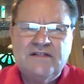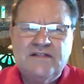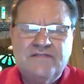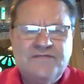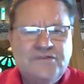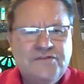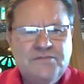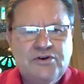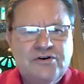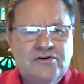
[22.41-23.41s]
The first
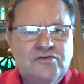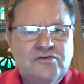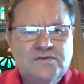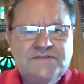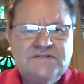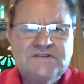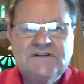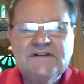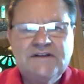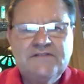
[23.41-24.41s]
miracle was
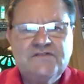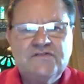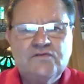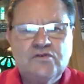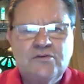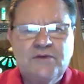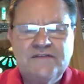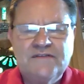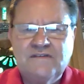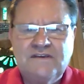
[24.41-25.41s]
stilling of the storm on
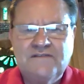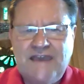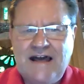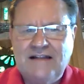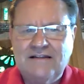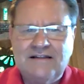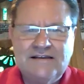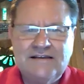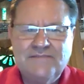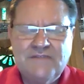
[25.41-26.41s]
the Sea of
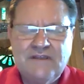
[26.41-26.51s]
Galilee.